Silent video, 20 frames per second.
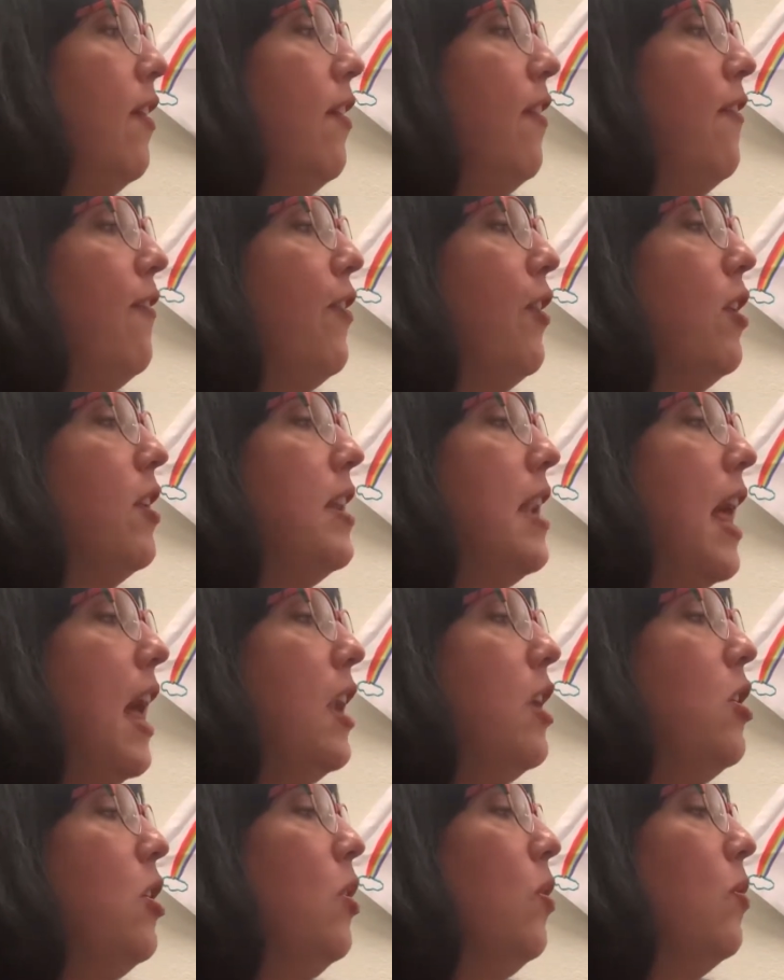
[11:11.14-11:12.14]

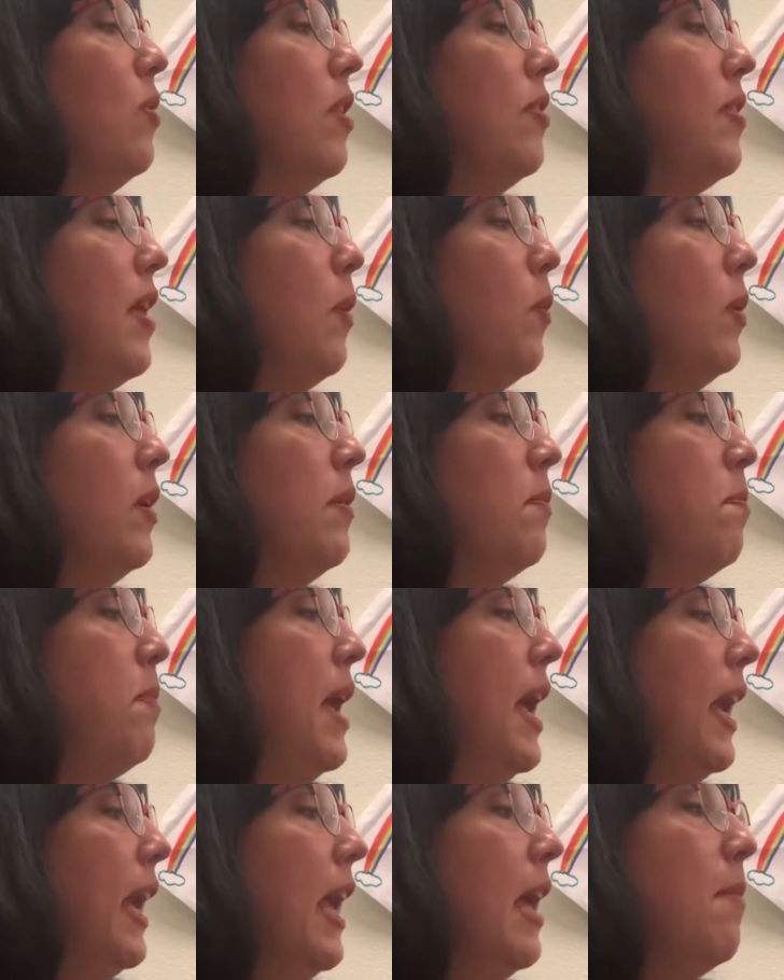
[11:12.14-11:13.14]
Ferdinand knew that they wouldn't
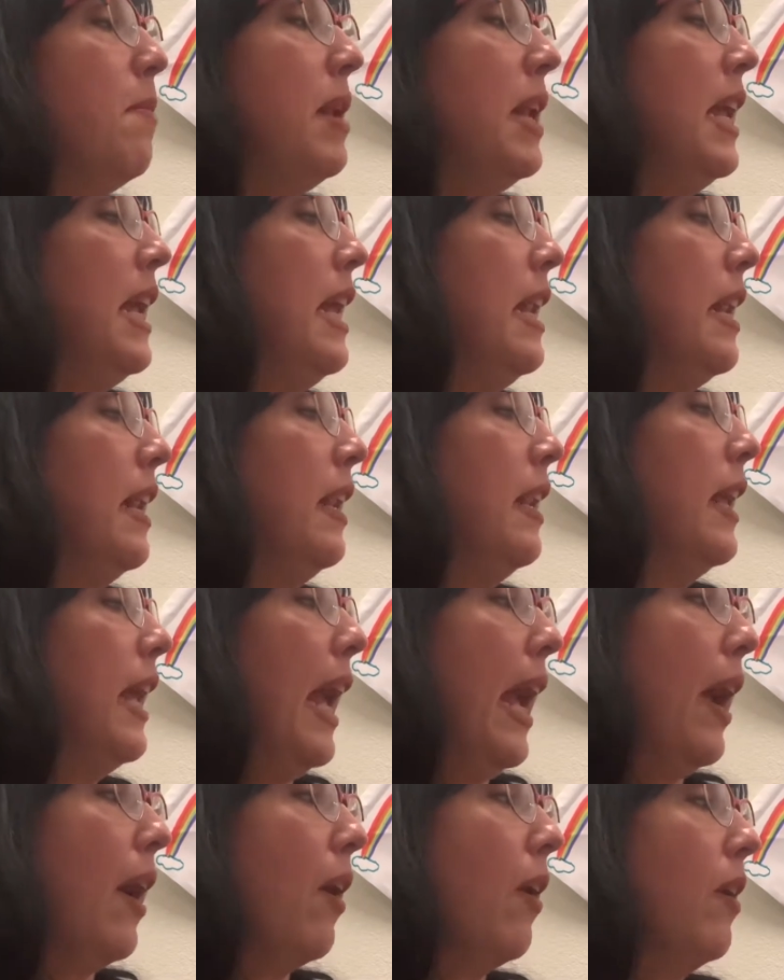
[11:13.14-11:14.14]
pick him, and he didn't
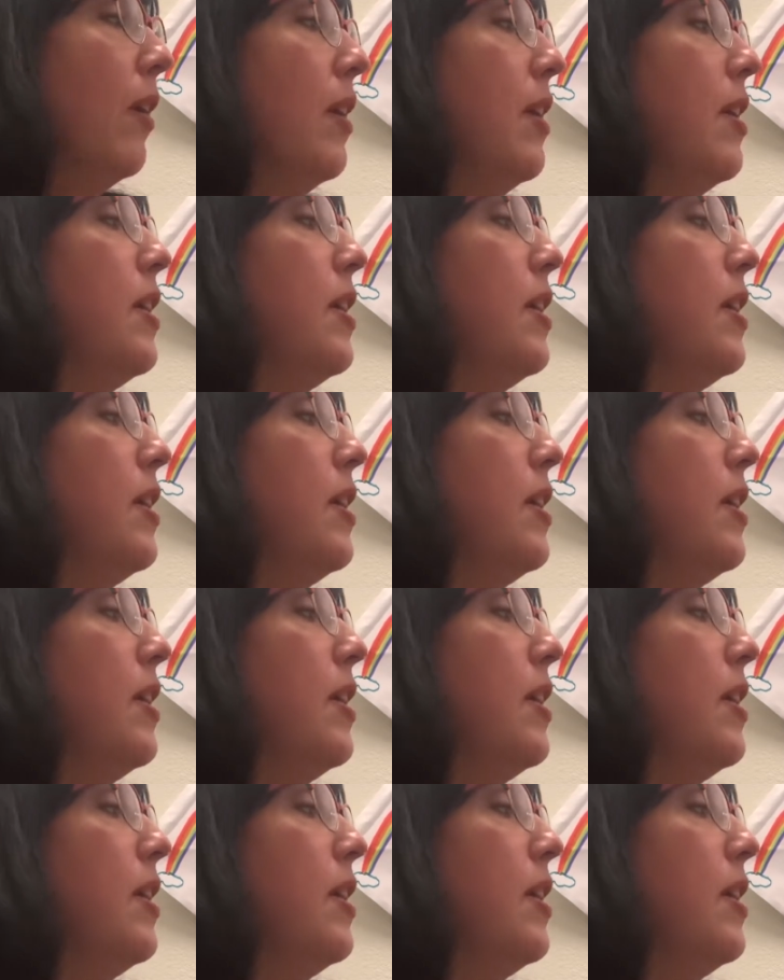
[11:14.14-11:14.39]
care,